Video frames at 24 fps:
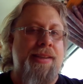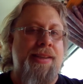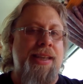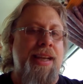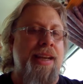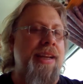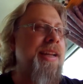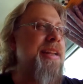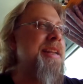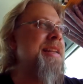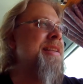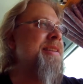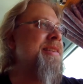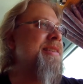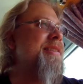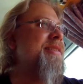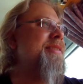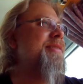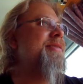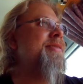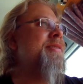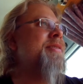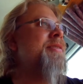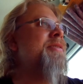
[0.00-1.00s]
seconds,
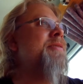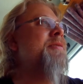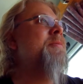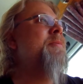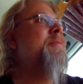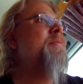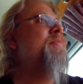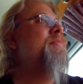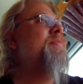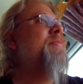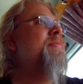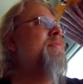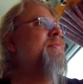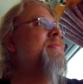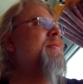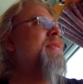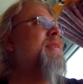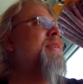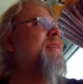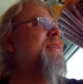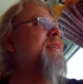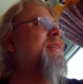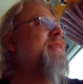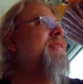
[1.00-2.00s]
so
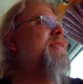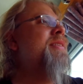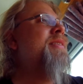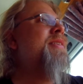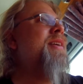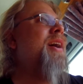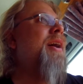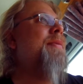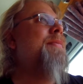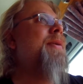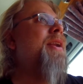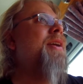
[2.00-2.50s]
I'm